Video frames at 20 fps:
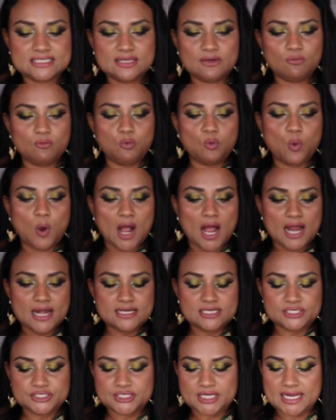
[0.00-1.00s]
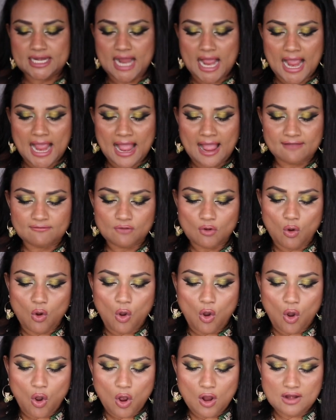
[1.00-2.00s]
the one shade i have
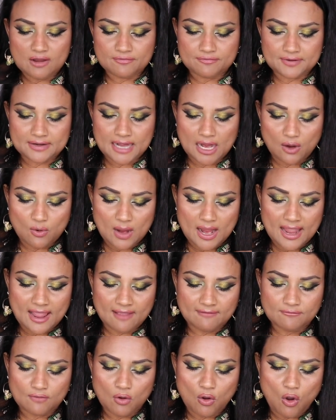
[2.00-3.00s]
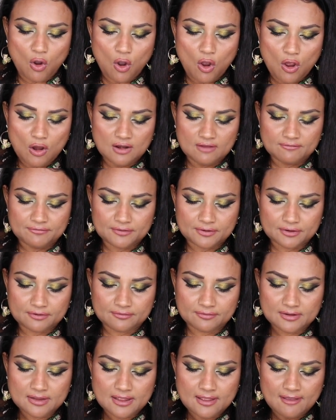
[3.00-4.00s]
all of her now i have all of
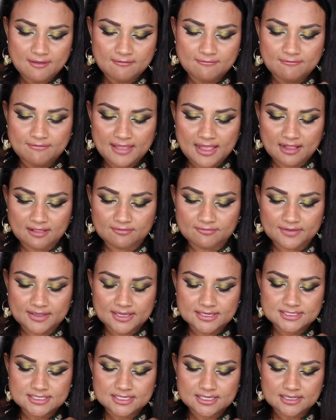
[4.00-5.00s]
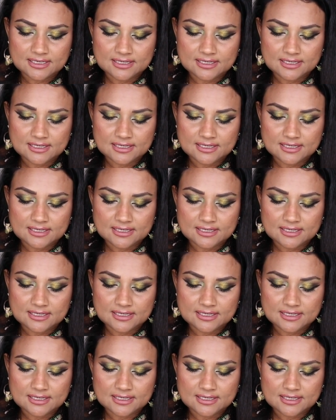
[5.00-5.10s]
her velvet